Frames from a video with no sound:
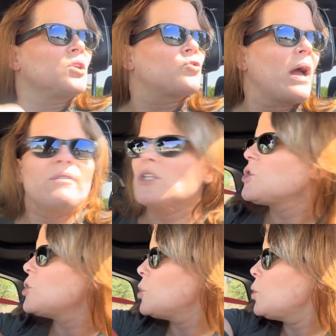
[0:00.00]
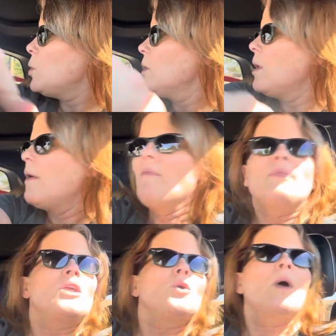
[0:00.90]
traffic to,
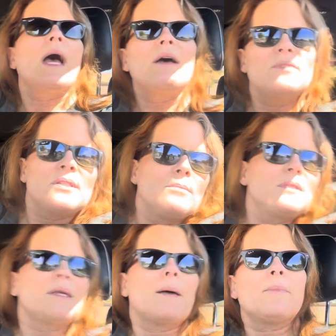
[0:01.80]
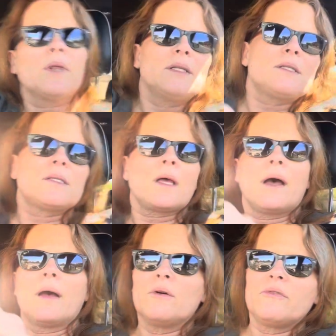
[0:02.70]
that you have some semblance
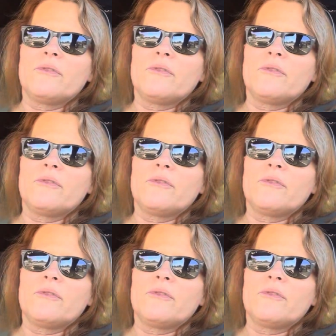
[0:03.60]
of